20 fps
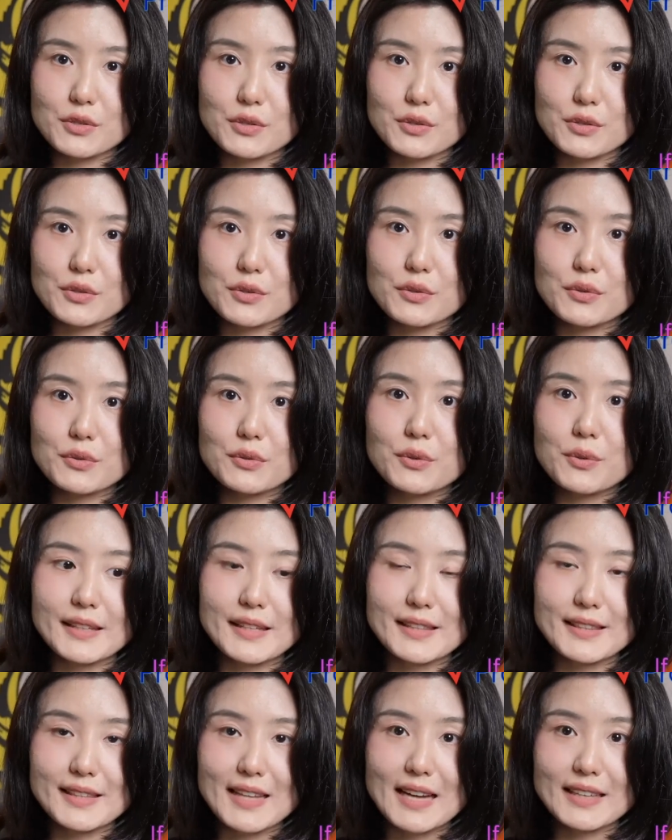to
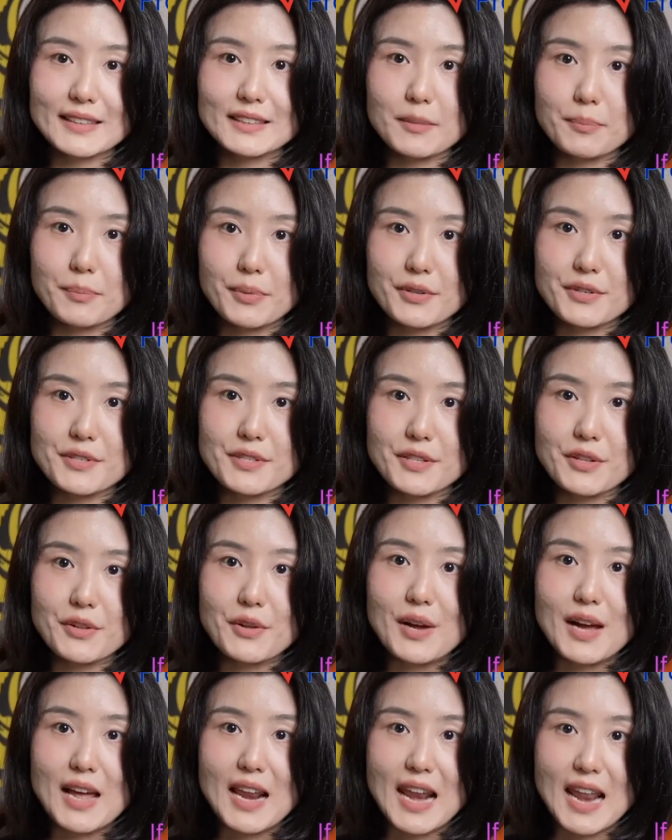deduct the
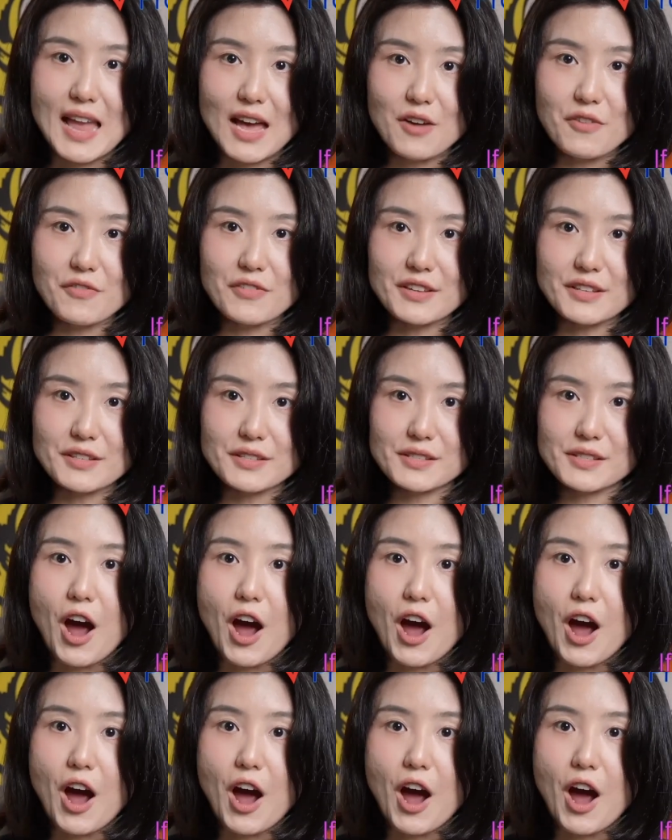personal allowance.